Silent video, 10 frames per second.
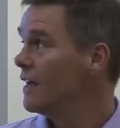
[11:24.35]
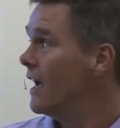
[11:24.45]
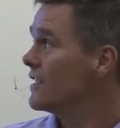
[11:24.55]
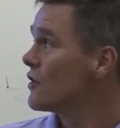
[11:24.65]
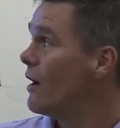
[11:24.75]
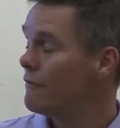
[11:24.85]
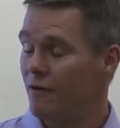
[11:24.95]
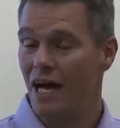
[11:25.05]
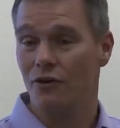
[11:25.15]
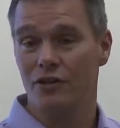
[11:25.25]
And so I
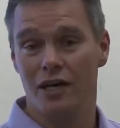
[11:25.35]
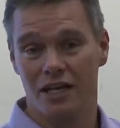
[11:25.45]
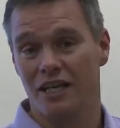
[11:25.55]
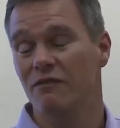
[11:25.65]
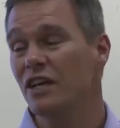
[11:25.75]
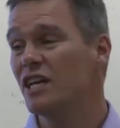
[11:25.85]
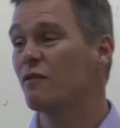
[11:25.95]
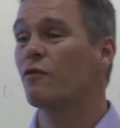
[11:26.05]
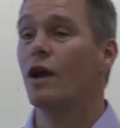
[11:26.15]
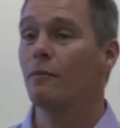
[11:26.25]
found a convenient
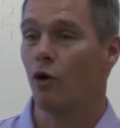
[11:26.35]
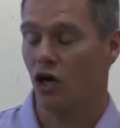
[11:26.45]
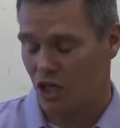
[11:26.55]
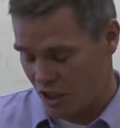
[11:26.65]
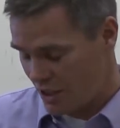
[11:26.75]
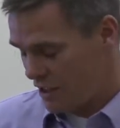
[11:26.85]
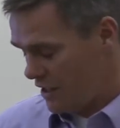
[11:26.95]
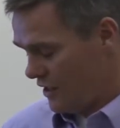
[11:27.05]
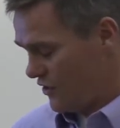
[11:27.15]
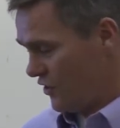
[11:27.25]
framework
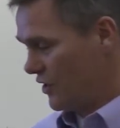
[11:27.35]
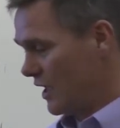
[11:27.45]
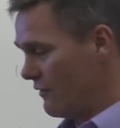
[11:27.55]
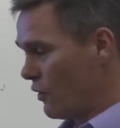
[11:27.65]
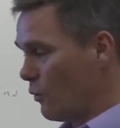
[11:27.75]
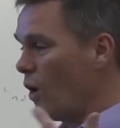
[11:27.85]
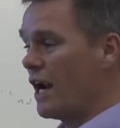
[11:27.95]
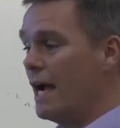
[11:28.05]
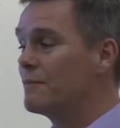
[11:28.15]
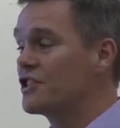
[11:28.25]
to deliver what
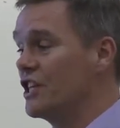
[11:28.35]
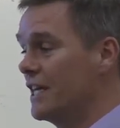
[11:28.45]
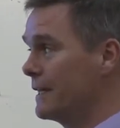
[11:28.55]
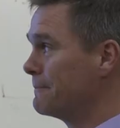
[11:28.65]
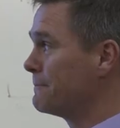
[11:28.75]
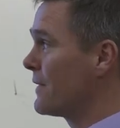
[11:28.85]
I'm seeing